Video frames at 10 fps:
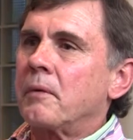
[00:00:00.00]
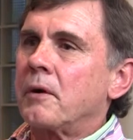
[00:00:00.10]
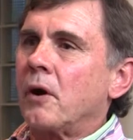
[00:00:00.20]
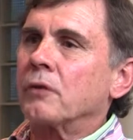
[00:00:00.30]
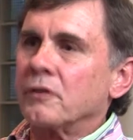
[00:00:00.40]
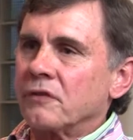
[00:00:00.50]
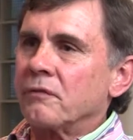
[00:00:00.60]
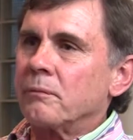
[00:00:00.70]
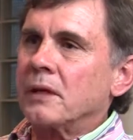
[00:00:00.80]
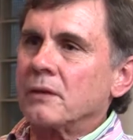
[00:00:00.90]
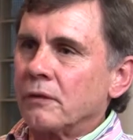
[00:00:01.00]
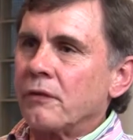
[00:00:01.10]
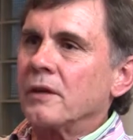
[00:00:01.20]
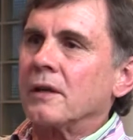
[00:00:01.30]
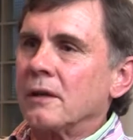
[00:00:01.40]
cognitive, mental
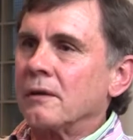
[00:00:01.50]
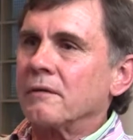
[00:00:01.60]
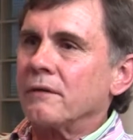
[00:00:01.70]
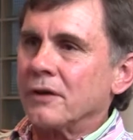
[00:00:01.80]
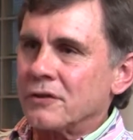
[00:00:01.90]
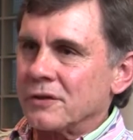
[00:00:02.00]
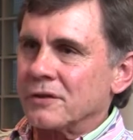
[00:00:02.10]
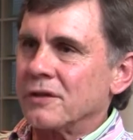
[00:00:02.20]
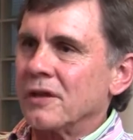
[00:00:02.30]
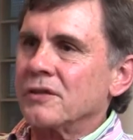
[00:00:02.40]
thinking functions.